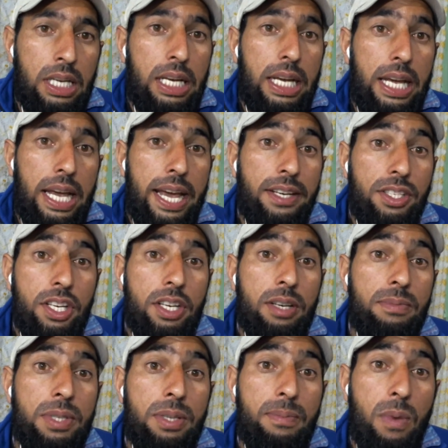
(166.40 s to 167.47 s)
In
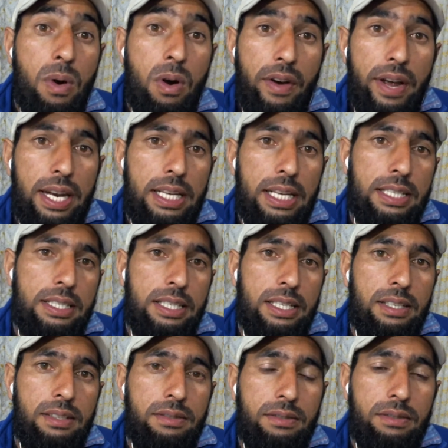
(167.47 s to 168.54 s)
terms of
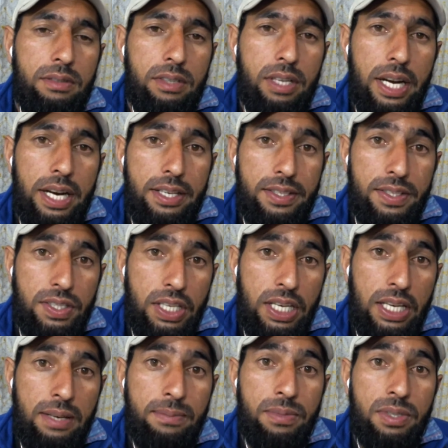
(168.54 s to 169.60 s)
morality, it
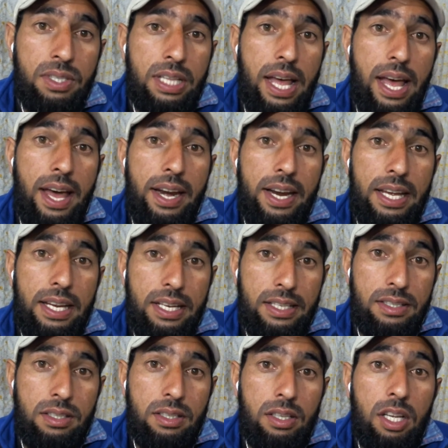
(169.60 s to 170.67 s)
seems that it
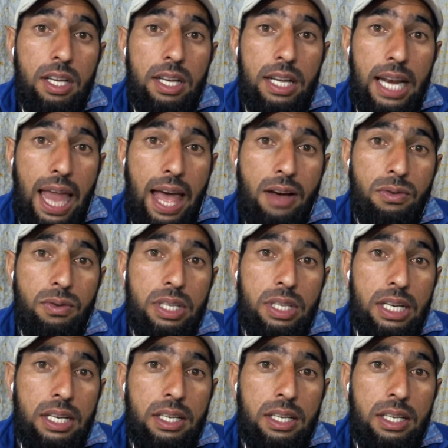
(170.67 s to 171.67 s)
is closer